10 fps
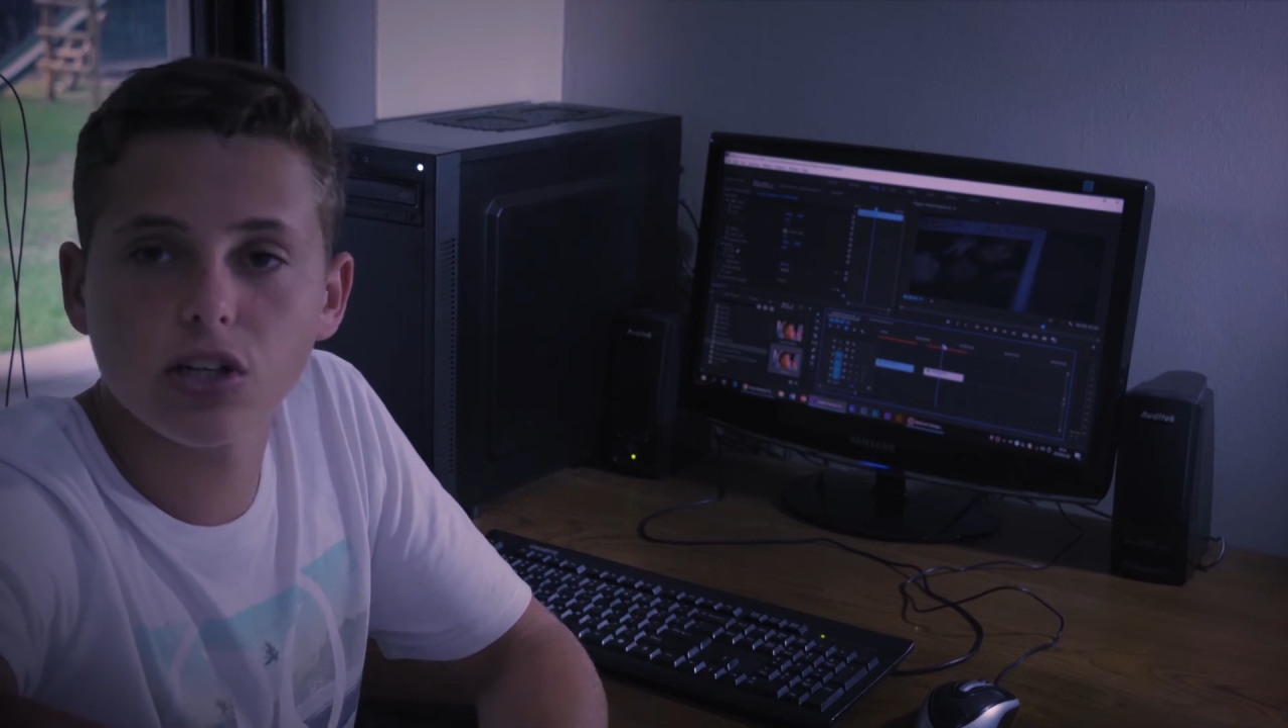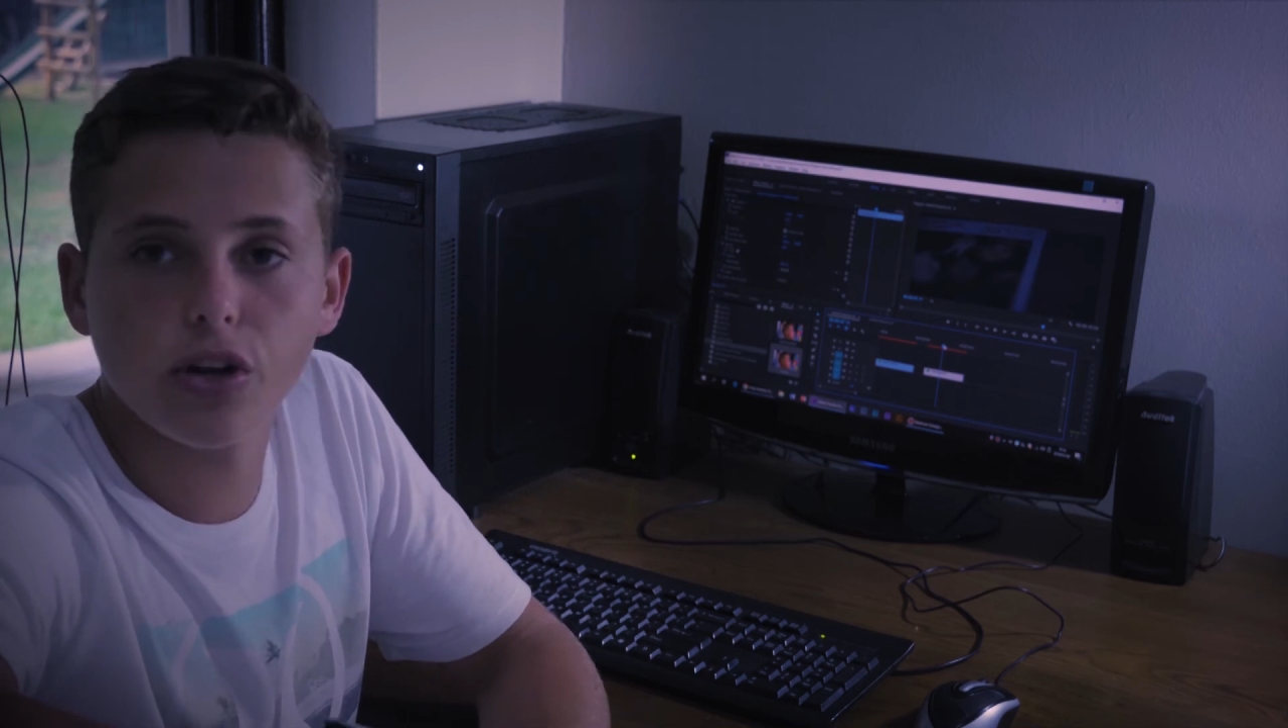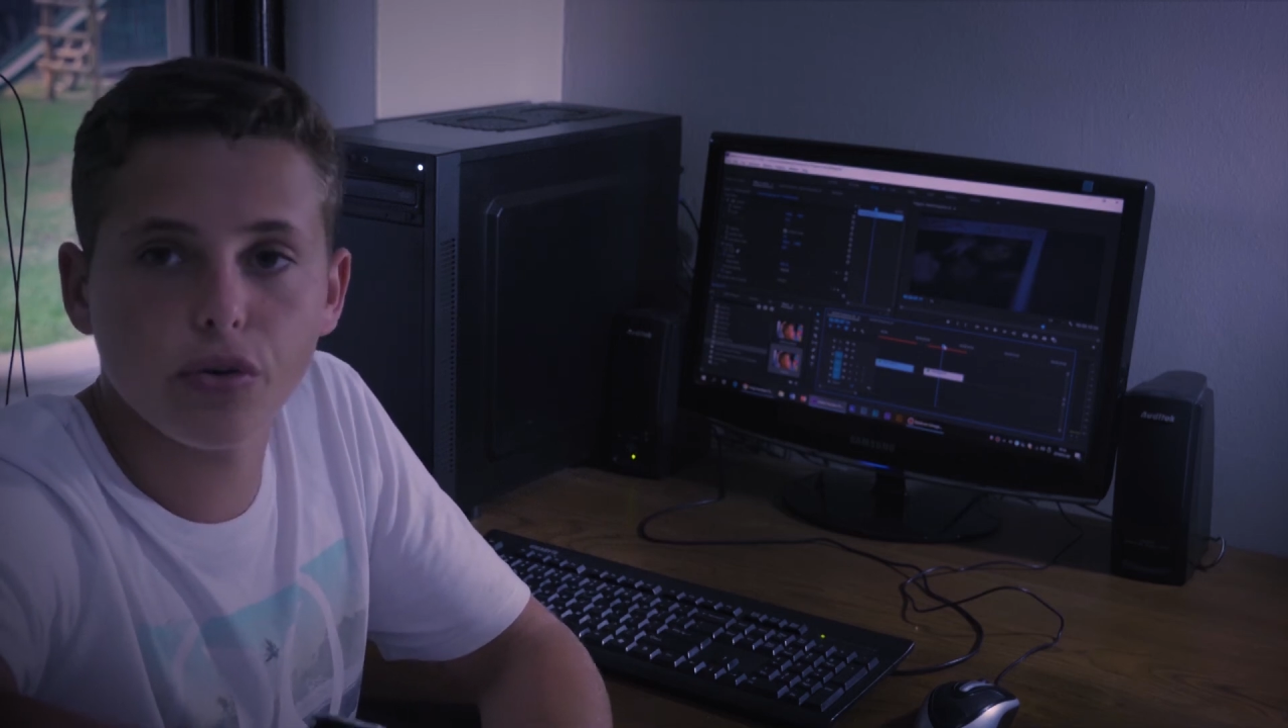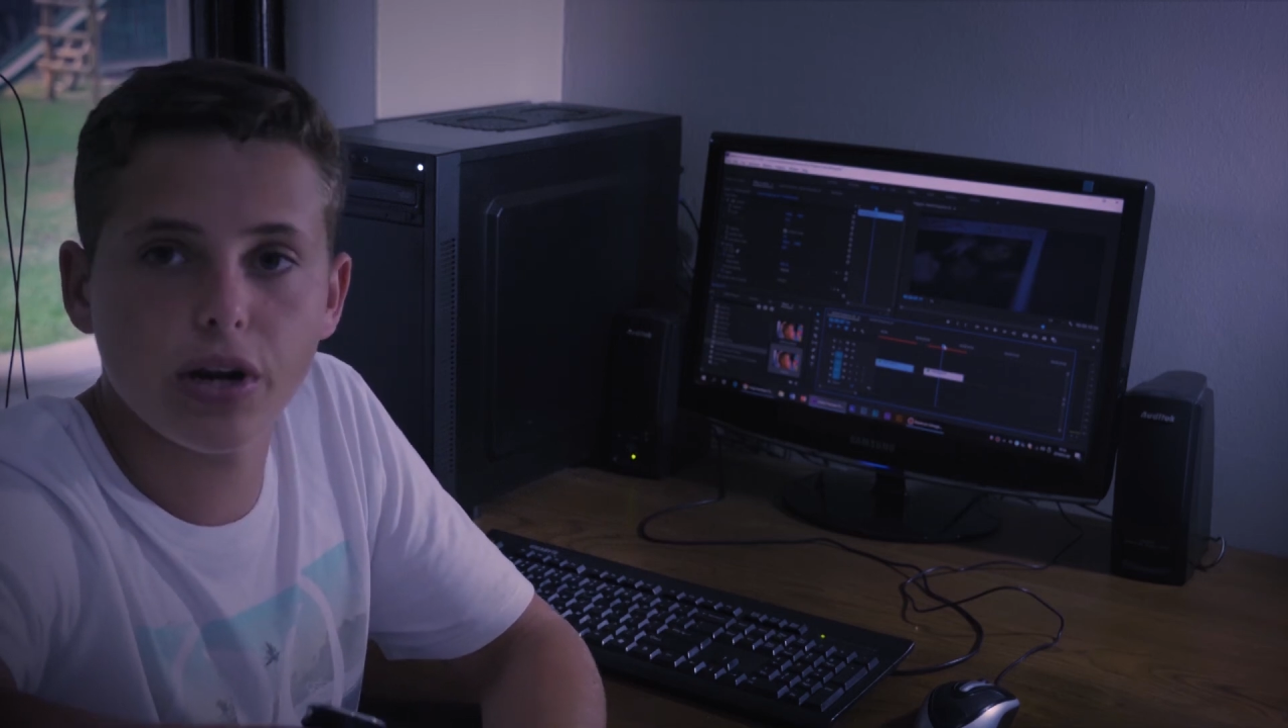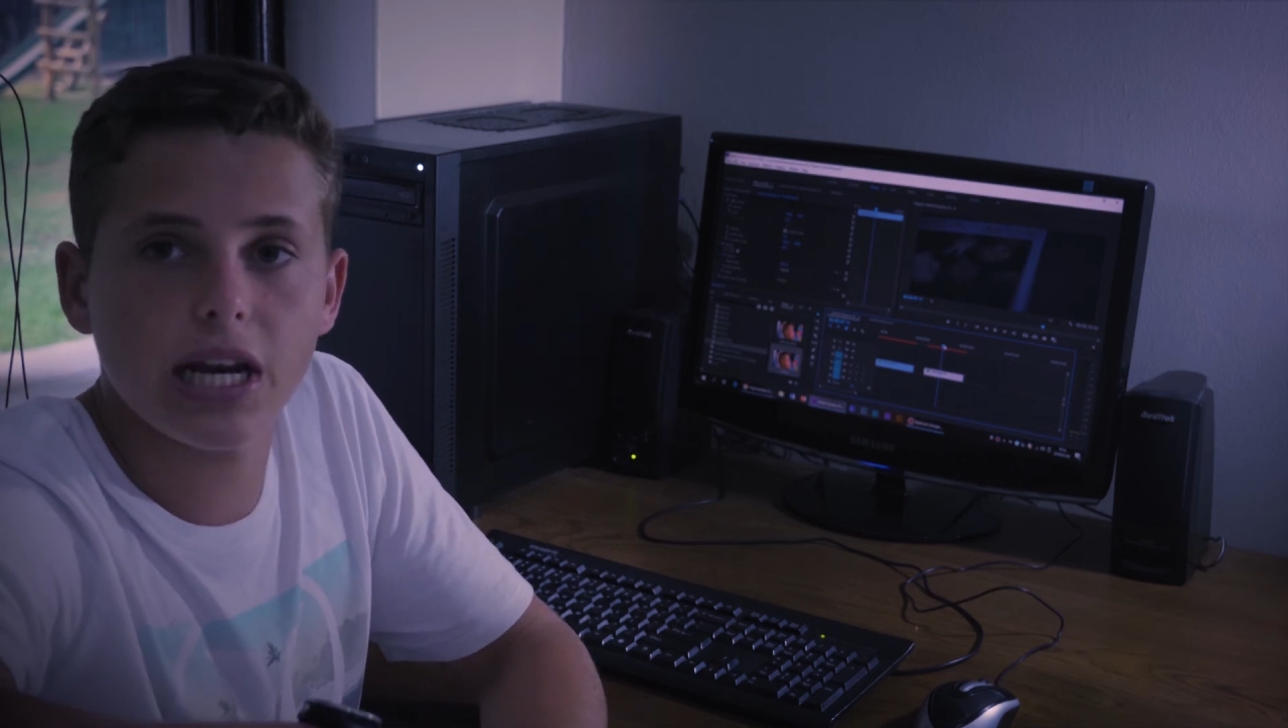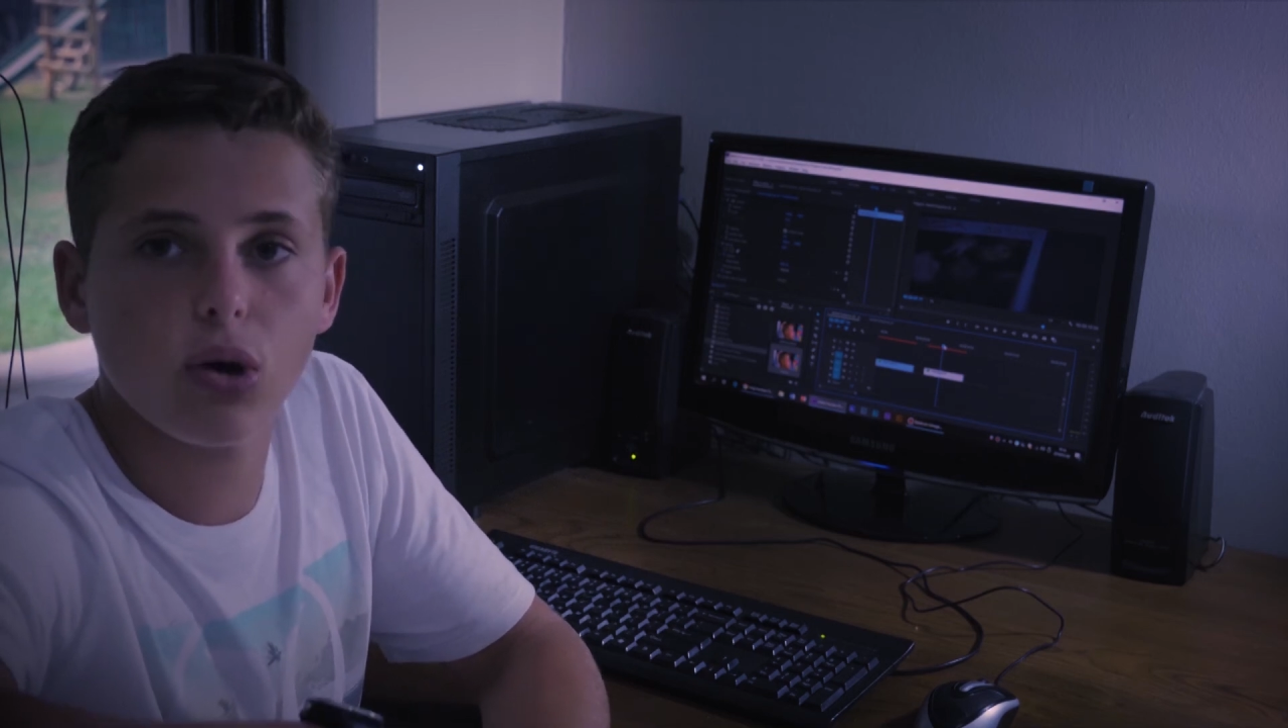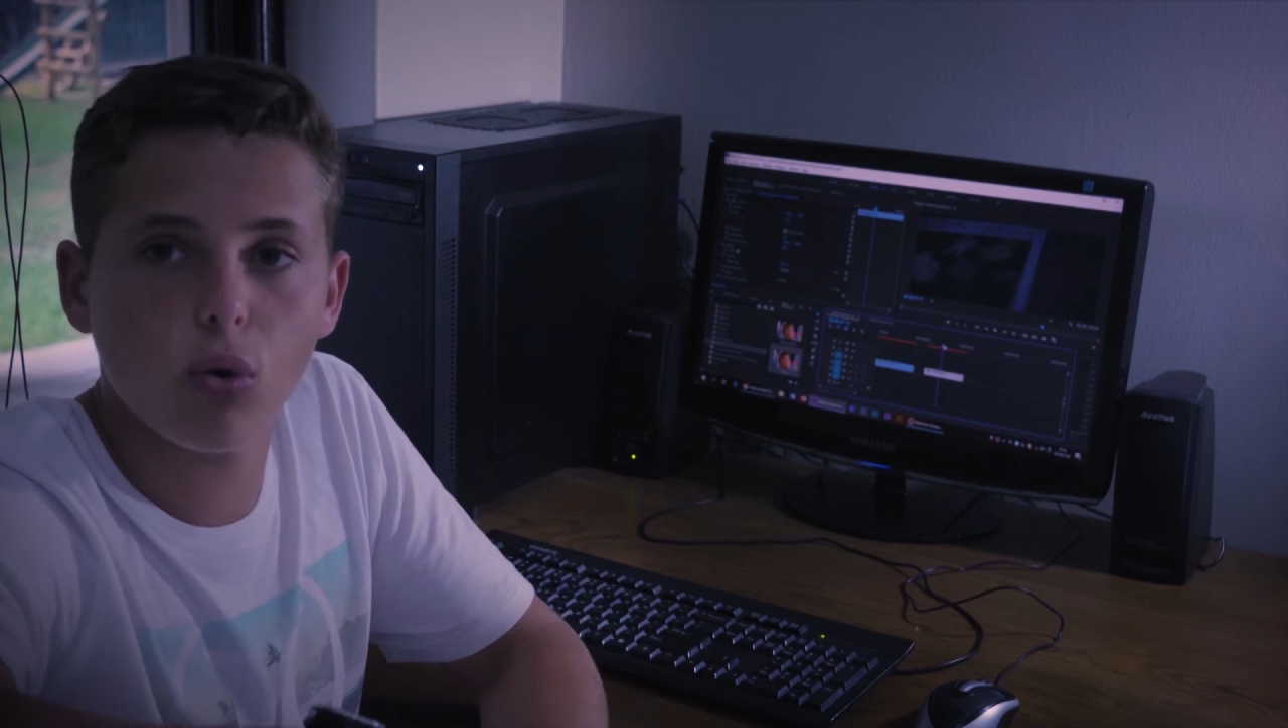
learn really